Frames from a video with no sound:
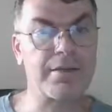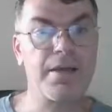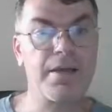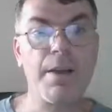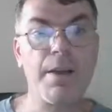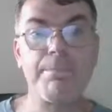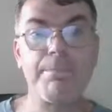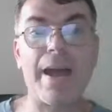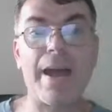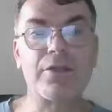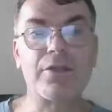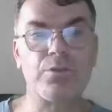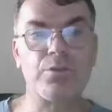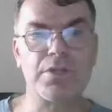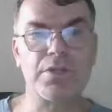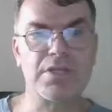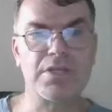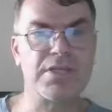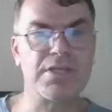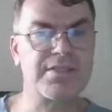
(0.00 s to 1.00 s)
back to
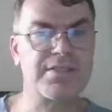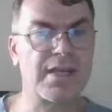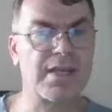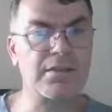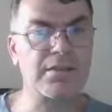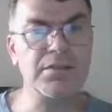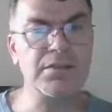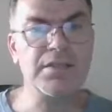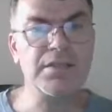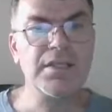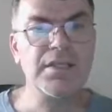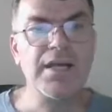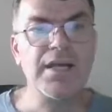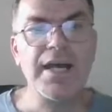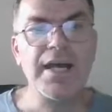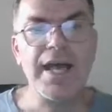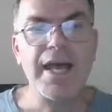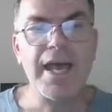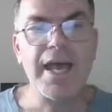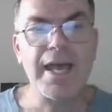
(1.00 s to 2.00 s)
it in a second
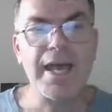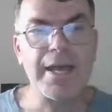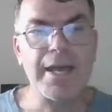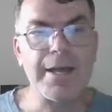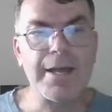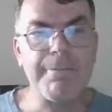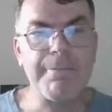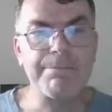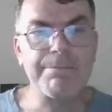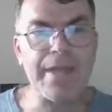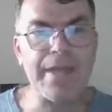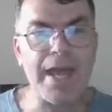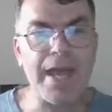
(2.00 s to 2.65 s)
um,